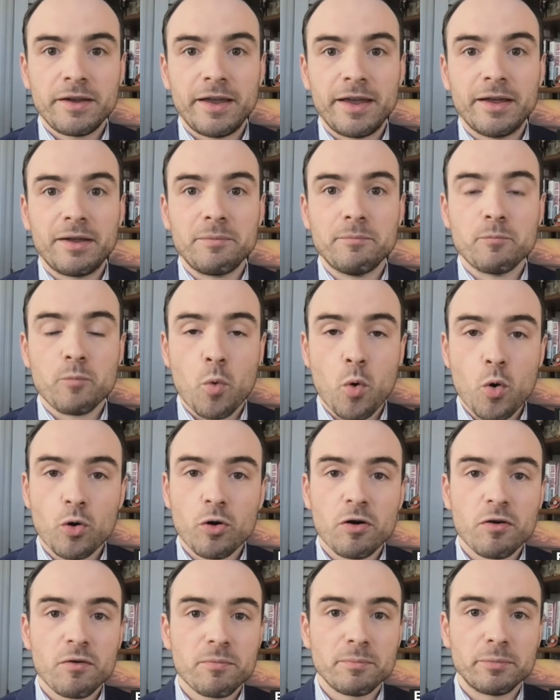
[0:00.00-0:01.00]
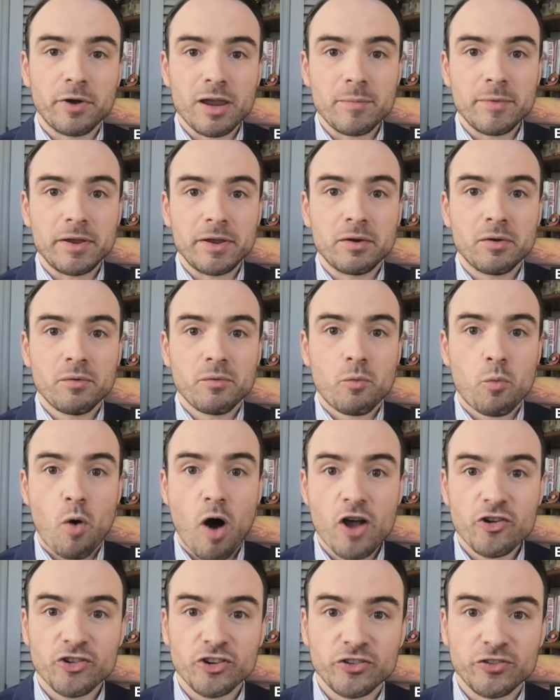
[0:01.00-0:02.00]
and more are blaming
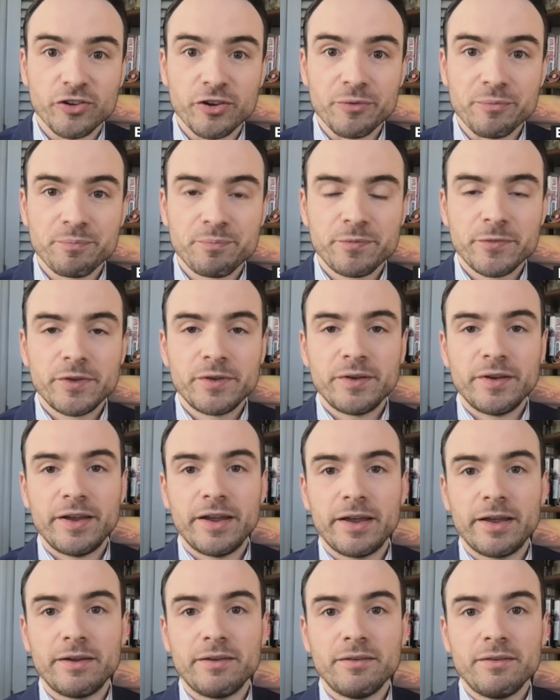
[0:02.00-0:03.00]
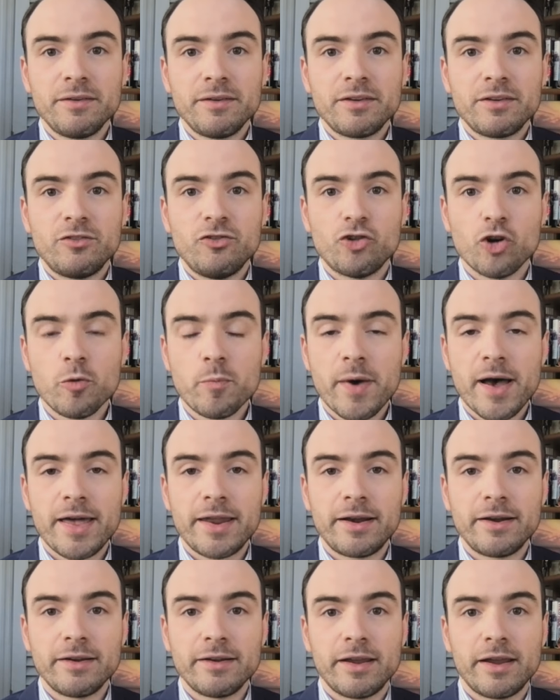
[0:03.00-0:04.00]
Washington. And Joe
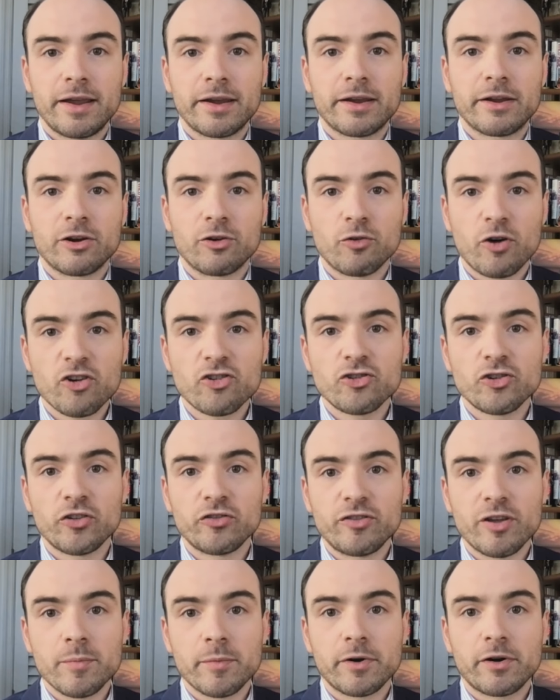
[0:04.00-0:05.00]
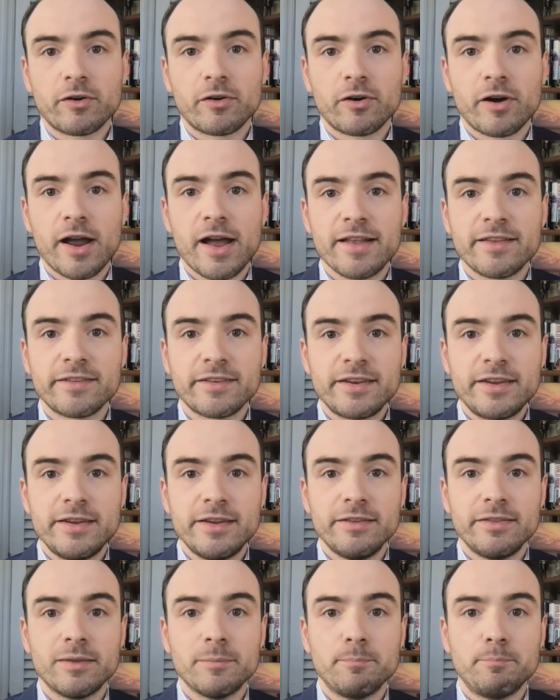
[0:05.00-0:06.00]
Biden and congressional Democrats
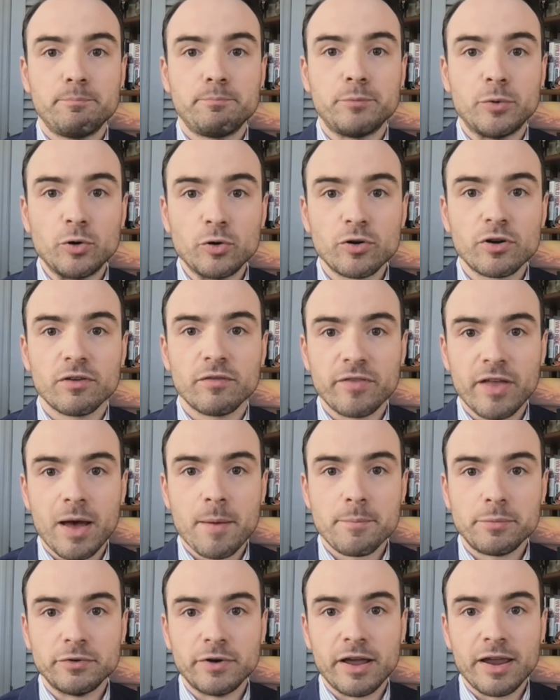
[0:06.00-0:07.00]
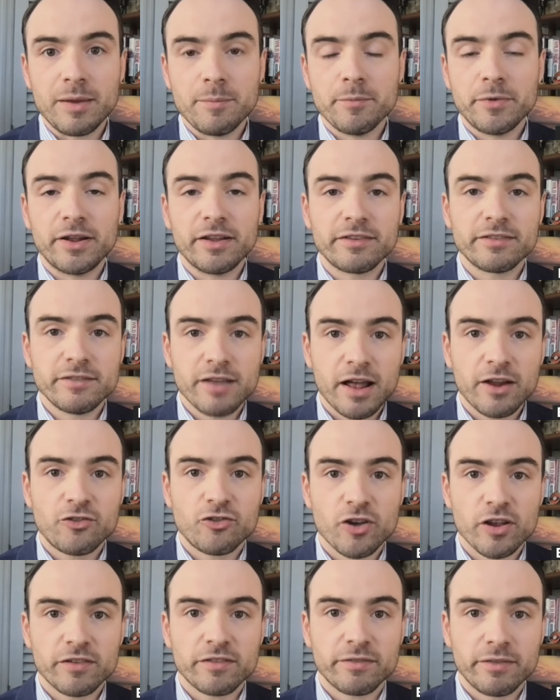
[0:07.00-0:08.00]
heed the bulk of that blame, but it's not
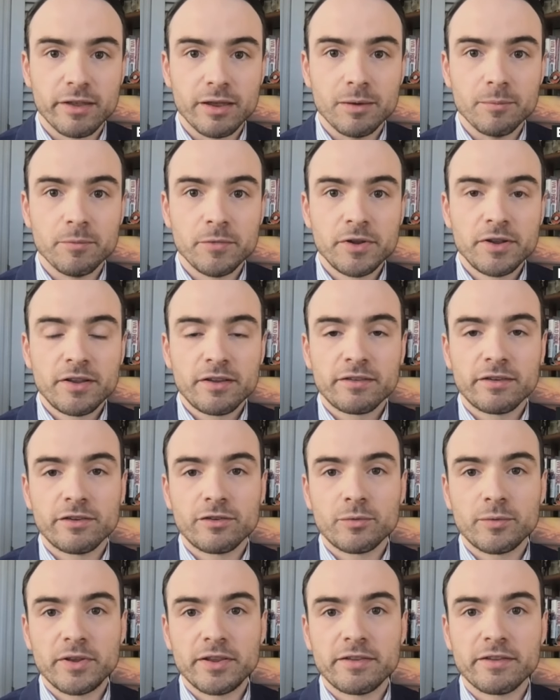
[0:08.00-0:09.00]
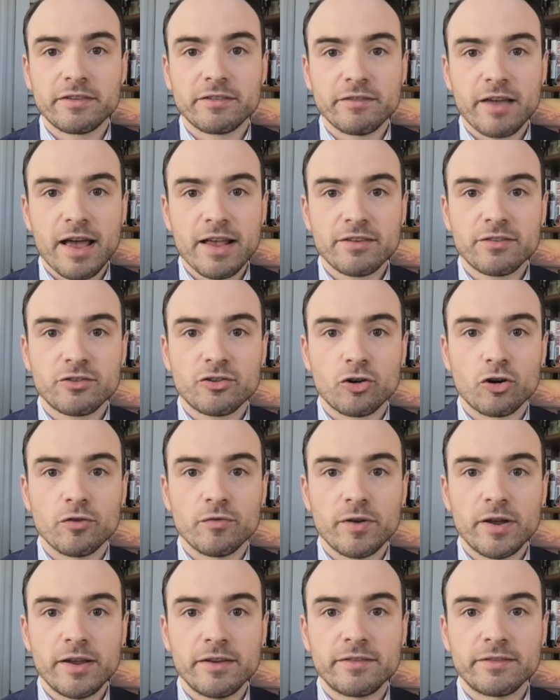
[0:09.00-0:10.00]
just them. Since we did this last
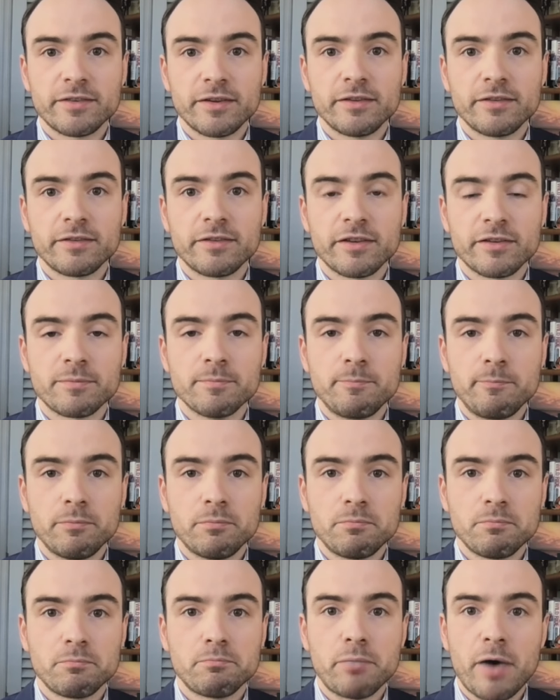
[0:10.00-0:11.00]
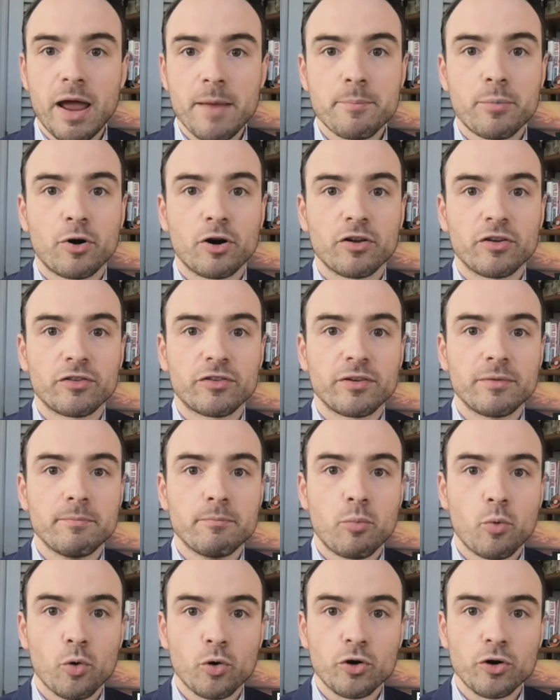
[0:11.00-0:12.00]
survey, since this bipartisan
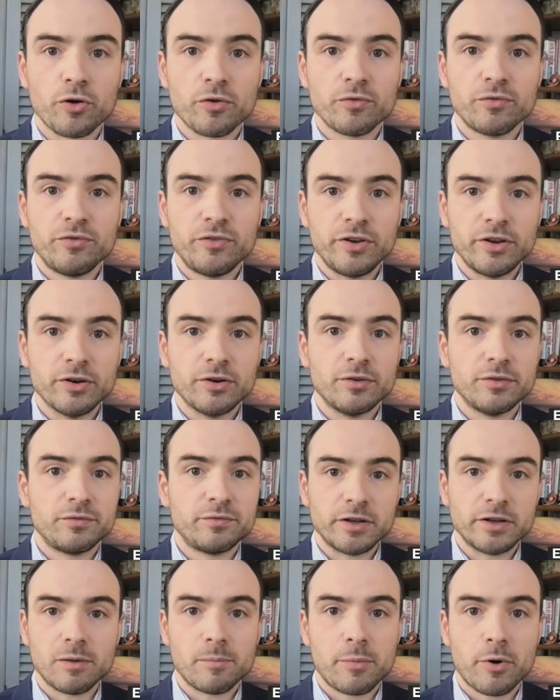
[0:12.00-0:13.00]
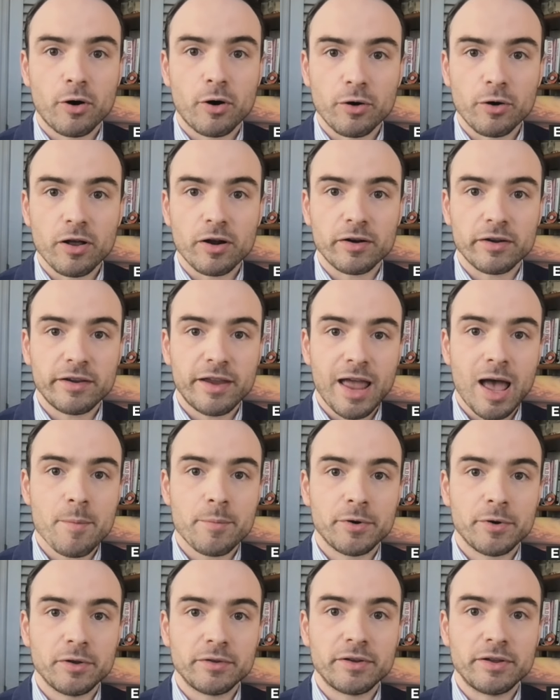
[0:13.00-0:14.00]
border deal fell apart on
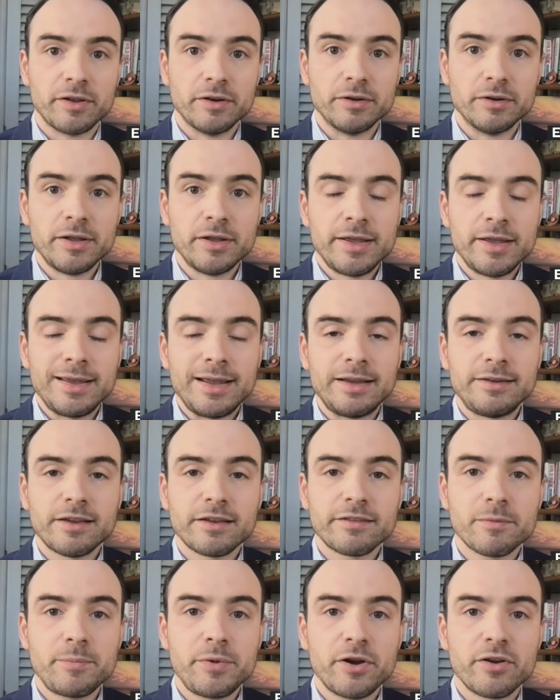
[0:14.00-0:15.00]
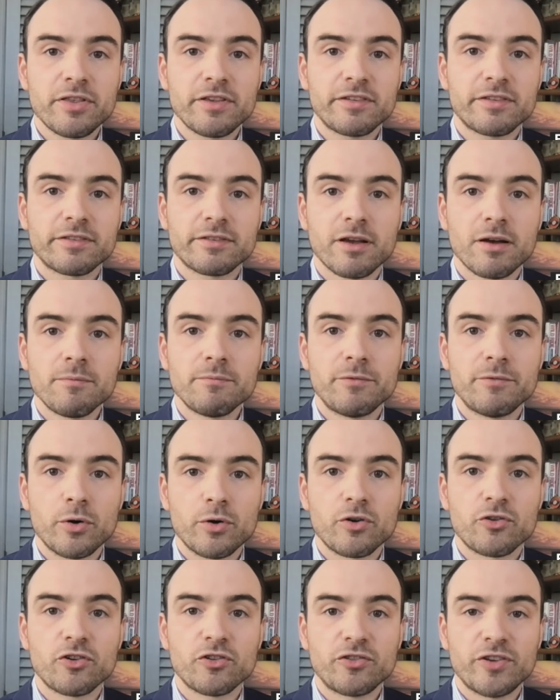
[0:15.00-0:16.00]
Capitol Hill, it does appear that some
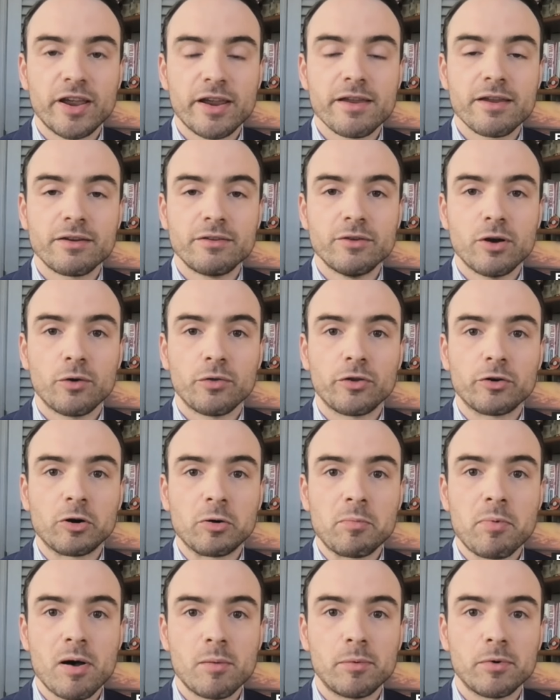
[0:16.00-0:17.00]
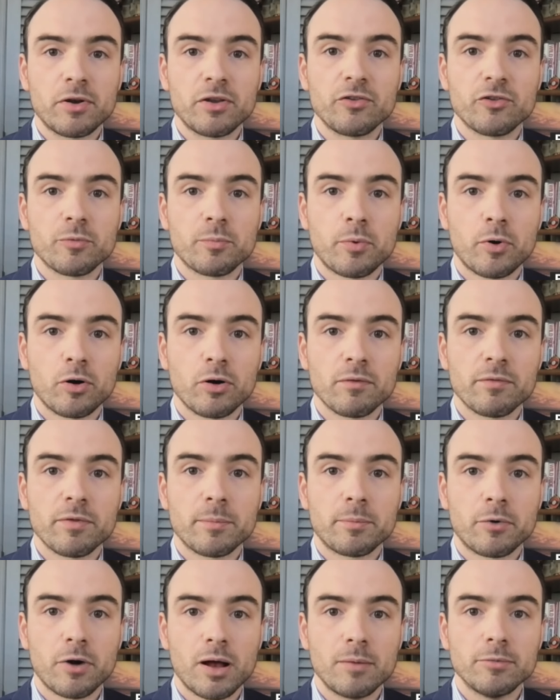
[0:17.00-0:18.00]
voters are taking note that Republicans are part of
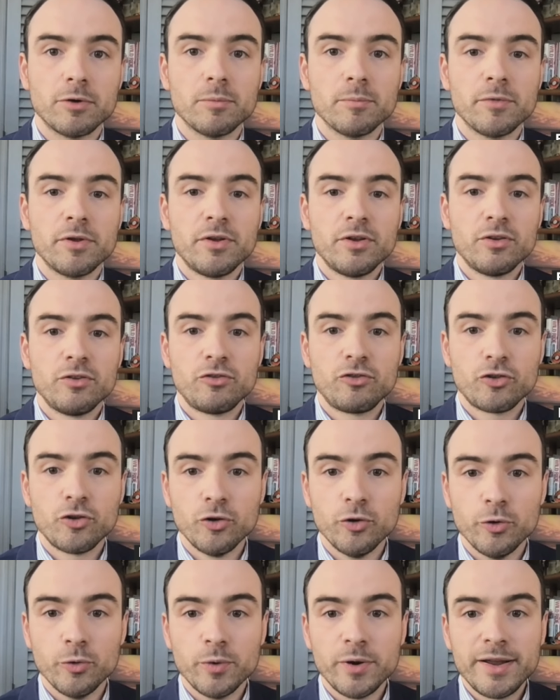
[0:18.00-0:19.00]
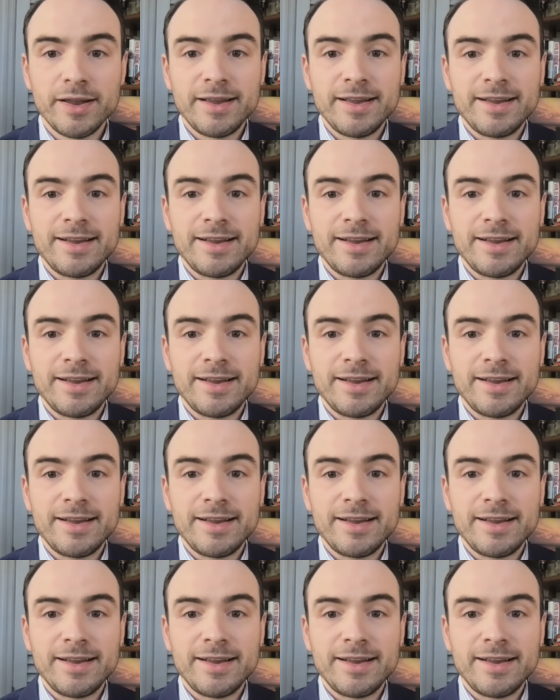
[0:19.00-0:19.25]
the problem too.